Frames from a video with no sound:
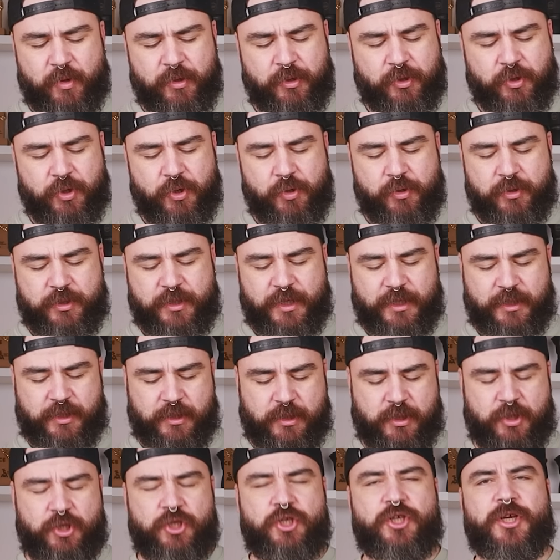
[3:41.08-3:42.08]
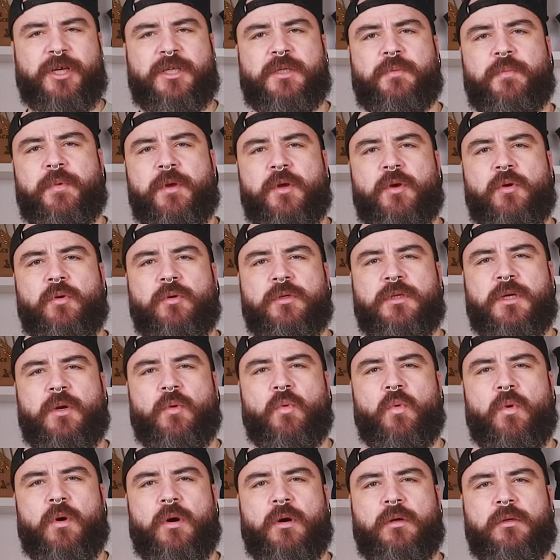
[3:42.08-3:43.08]
going to use this just because I
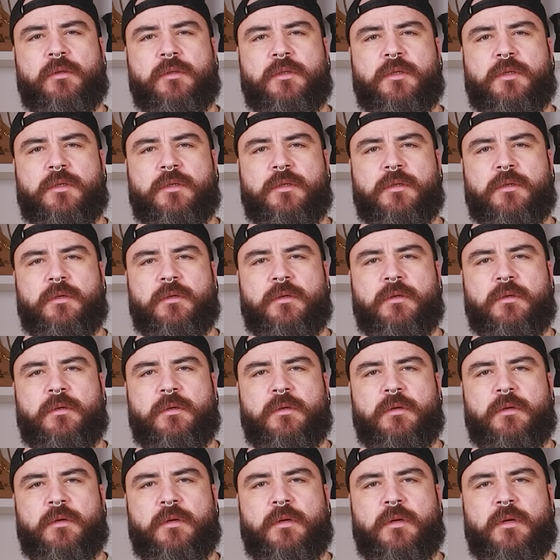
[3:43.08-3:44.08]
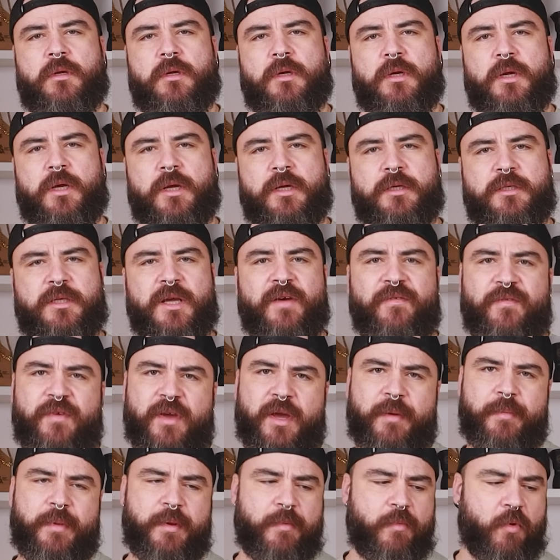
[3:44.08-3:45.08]
want
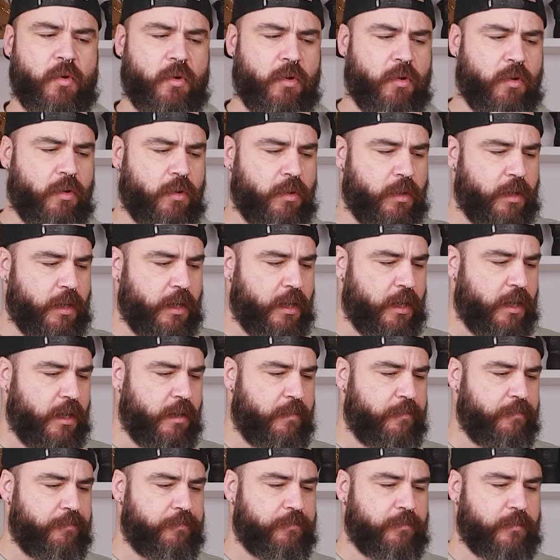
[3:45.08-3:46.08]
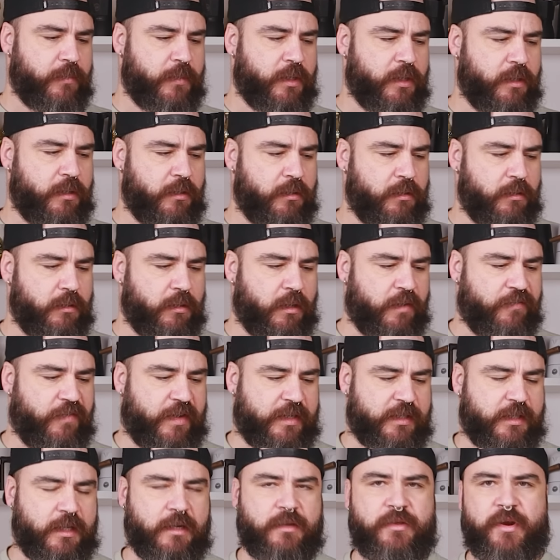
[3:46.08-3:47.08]
something a bit more
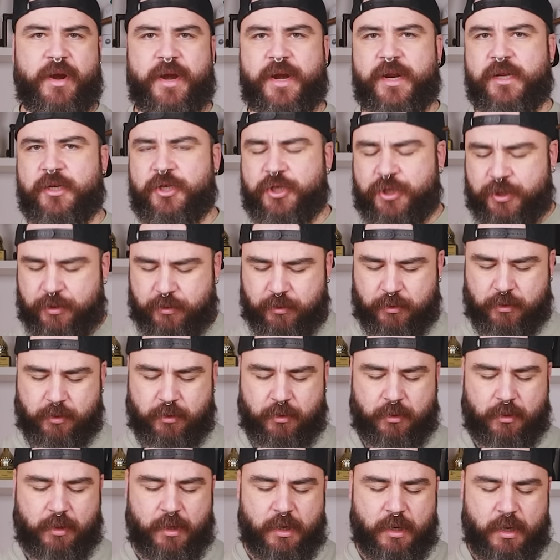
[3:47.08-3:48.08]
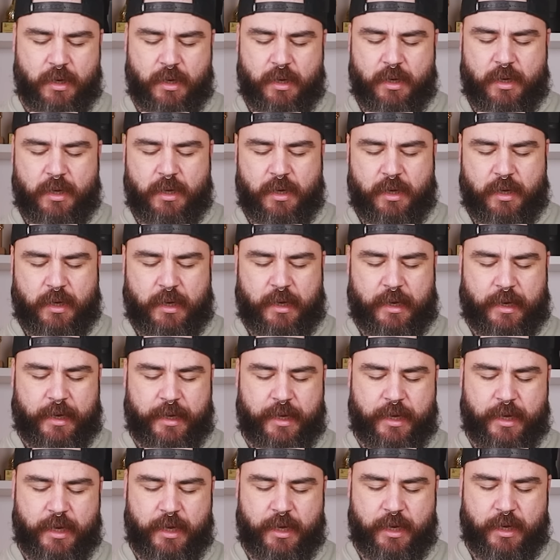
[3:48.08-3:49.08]
faster drainage. So
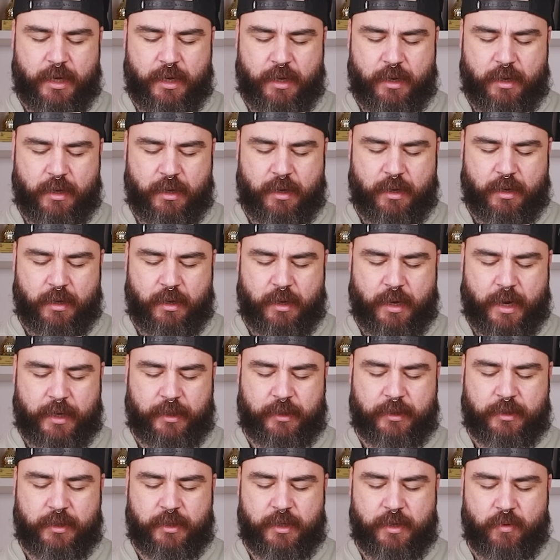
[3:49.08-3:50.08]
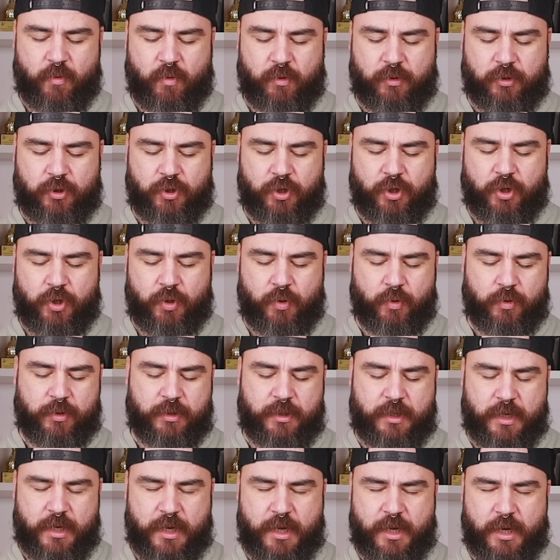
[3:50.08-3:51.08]
I really want to
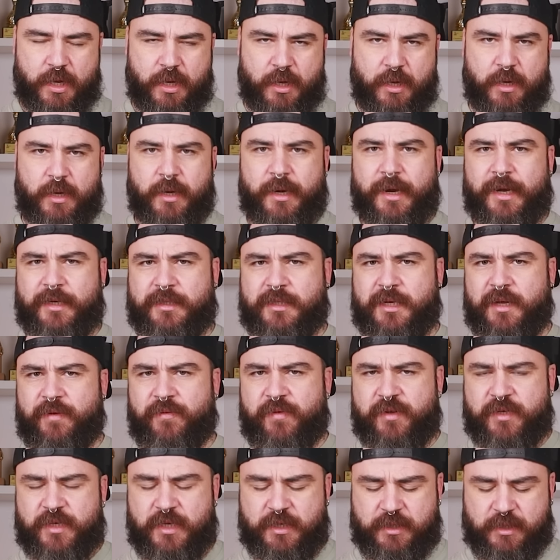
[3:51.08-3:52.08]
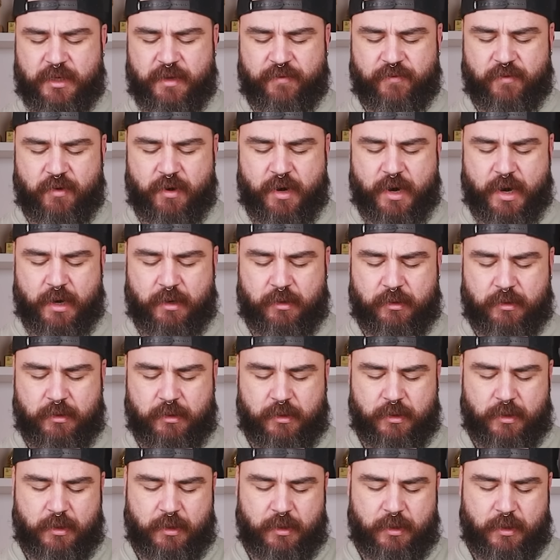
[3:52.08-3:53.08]
use the classic V60 for now,
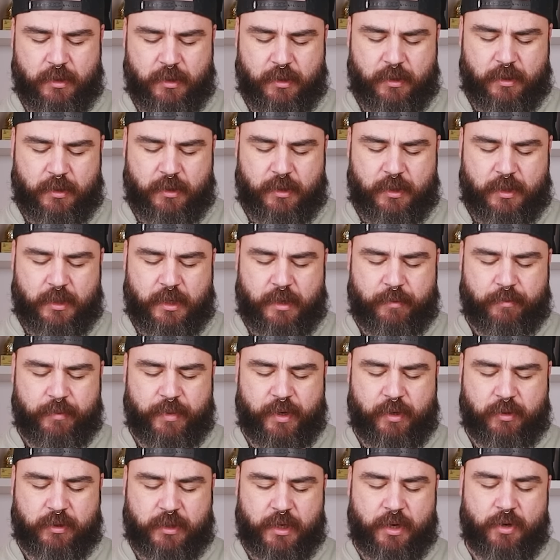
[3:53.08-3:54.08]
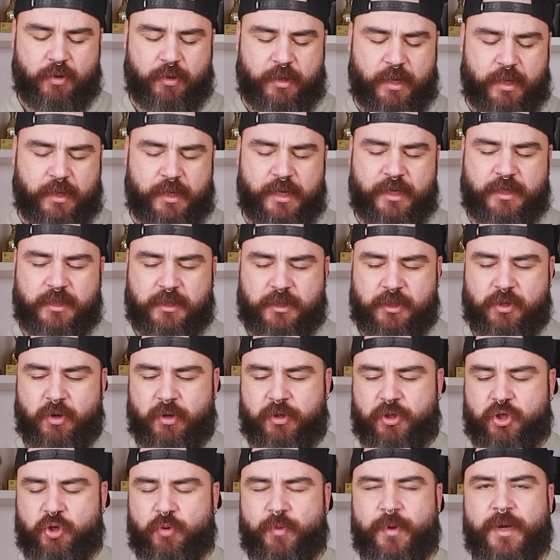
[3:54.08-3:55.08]
because I know that this is
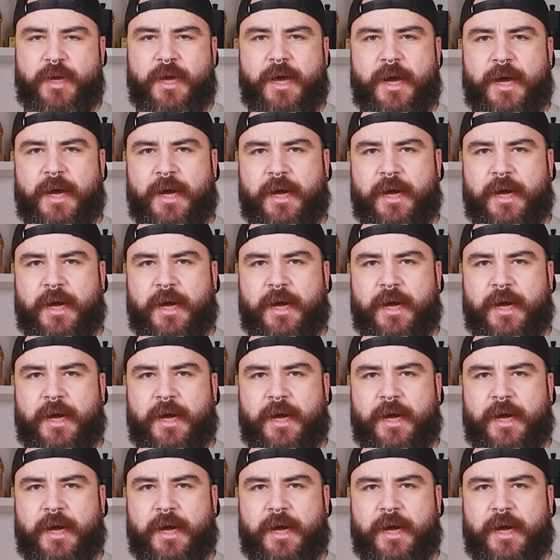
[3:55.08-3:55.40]
going to be